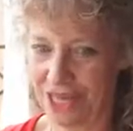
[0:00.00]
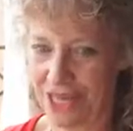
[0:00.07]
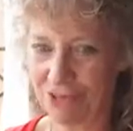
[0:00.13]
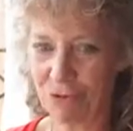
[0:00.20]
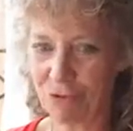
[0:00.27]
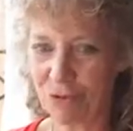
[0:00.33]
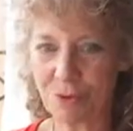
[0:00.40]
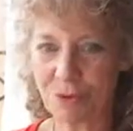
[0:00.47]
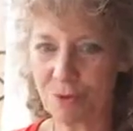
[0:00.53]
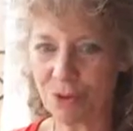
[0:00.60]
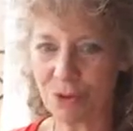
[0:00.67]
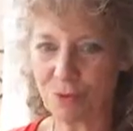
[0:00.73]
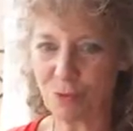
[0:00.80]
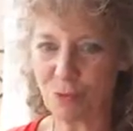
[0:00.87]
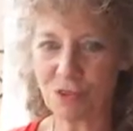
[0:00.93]
I thought it was the
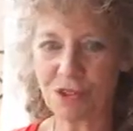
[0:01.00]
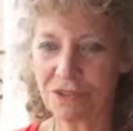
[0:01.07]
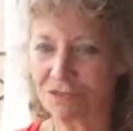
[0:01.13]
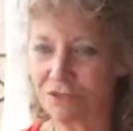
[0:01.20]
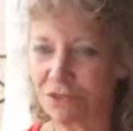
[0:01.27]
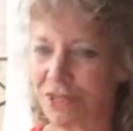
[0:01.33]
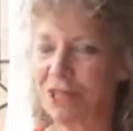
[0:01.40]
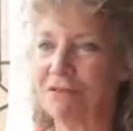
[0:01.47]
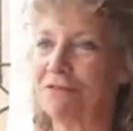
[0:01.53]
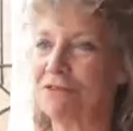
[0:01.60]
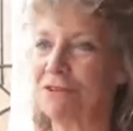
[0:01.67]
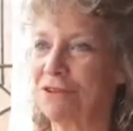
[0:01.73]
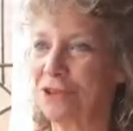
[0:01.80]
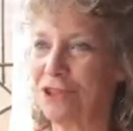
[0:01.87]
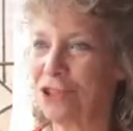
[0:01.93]
most wonderful
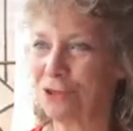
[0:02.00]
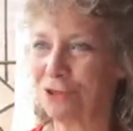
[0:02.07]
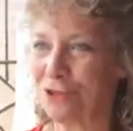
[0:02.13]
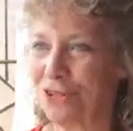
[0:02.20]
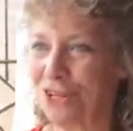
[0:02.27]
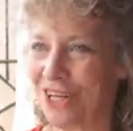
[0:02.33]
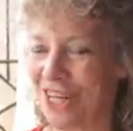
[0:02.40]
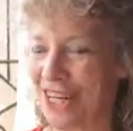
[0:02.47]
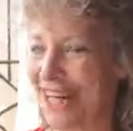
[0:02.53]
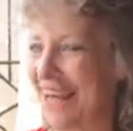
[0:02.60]
gift to the children.